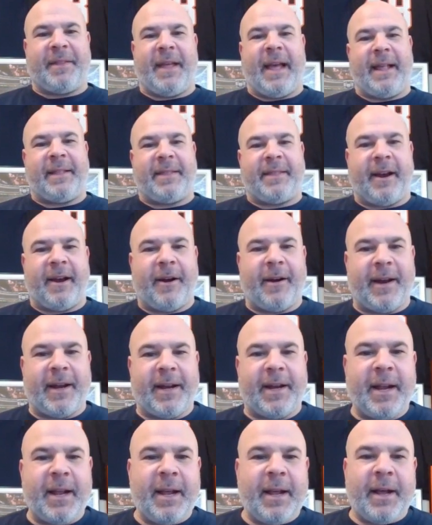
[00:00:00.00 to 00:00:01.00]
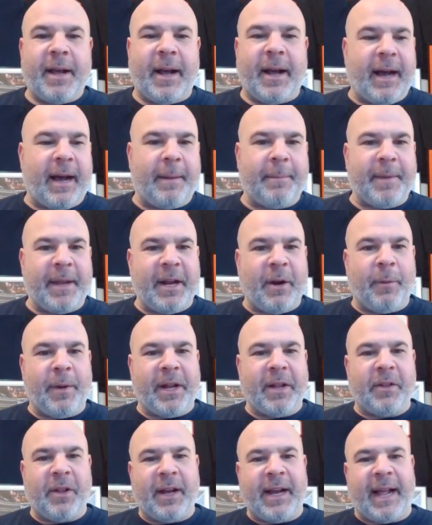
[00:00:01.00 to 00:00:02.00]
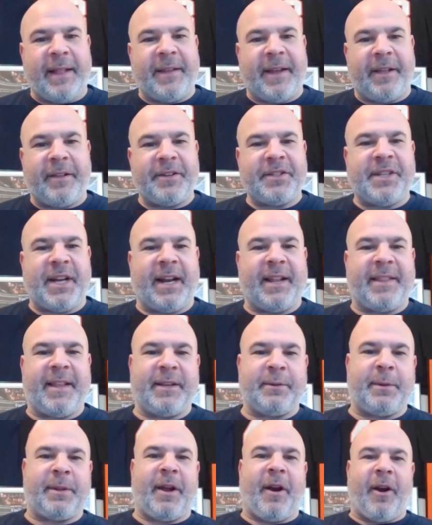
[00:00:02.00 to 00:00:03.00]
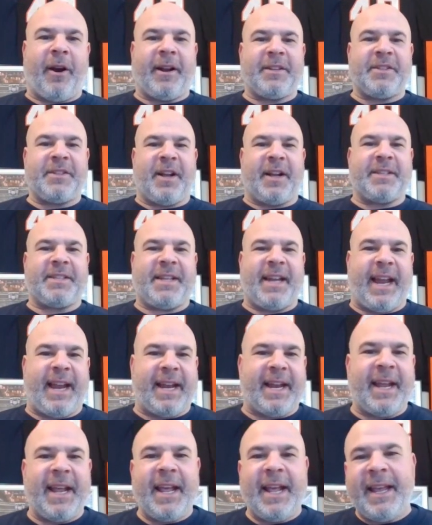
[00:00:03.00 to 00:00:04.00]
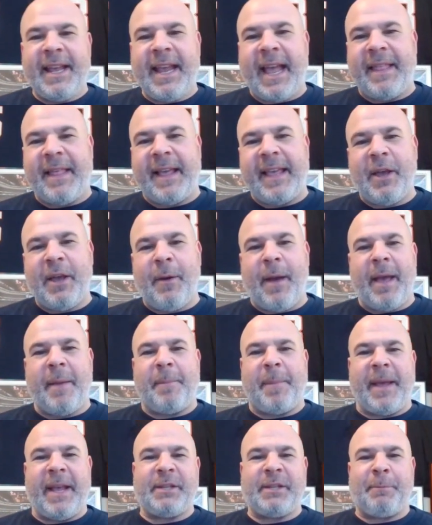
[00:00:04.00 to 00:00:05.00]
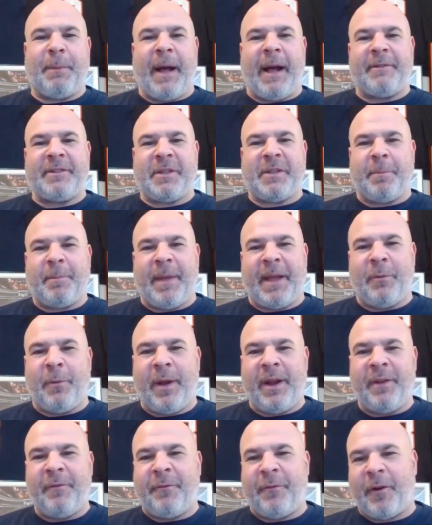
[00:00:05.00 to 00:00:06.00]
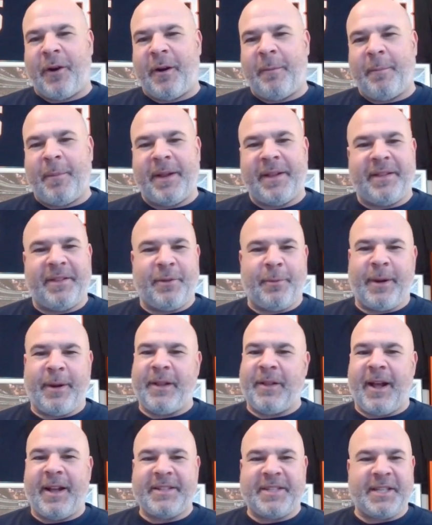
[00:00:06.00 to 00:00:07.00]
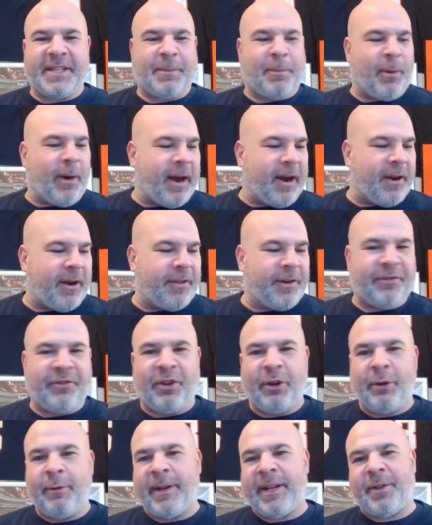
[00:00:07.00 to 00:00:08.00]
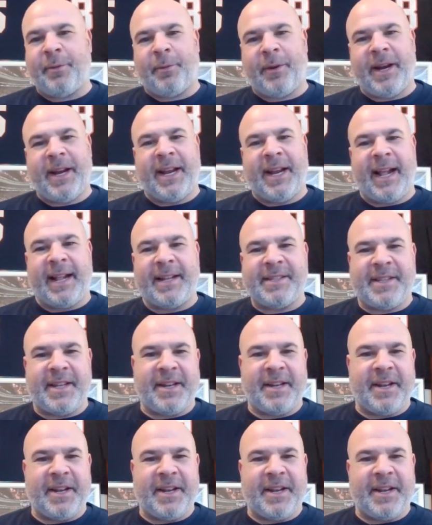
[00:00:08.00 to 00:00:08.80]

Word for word: that there, and um, you know, when you look on the other side of things with Arkansas State, yeah, that UAB spot was a big win for them, but three losses prior, they're two and three against the